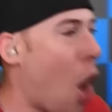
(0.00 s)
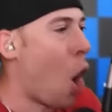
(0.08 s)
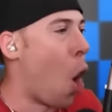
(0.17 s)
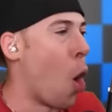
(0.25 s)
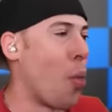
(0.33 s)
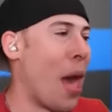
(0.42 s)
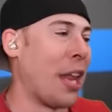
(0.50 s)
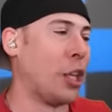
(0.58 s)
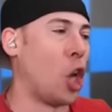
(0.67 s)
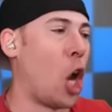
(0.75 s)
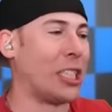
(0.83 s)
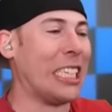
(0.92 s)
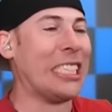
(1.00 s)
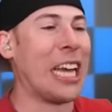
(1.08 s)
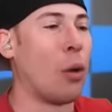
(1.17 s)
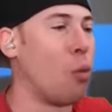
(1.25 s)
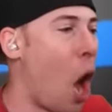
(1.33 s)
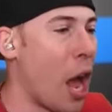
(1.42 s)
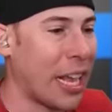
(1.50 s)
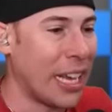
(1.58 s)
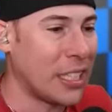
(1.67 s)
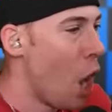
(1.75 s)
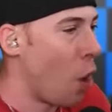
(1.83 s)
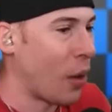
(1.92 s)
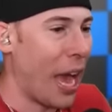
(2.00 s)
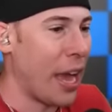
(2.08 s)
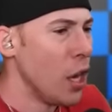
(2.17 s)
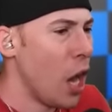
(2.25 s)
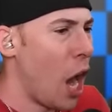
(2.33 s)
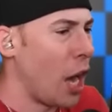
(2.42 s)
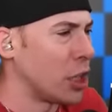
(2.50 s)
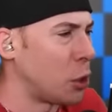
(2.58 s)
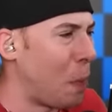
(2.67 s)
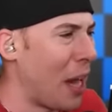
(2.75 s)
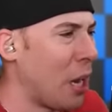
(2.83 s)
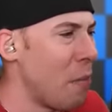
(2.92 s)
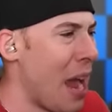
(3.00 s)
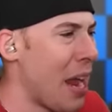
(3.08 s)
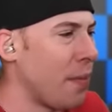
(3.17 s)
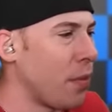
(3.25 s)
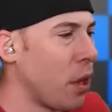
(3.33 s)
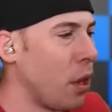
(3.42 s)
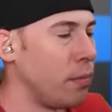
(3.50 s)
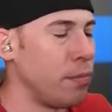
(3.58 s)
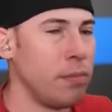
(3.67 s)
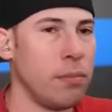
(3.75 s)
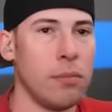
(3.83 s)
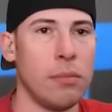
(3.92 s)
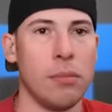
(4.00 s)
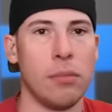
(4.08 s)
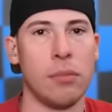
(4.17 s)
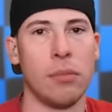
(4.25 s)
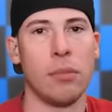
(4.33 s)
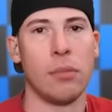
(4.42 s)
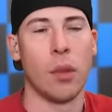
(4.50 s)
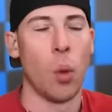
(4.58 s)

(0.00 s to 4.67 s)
Oh, that is awesome. He's got rocket. Okay, uh, Spider-Man.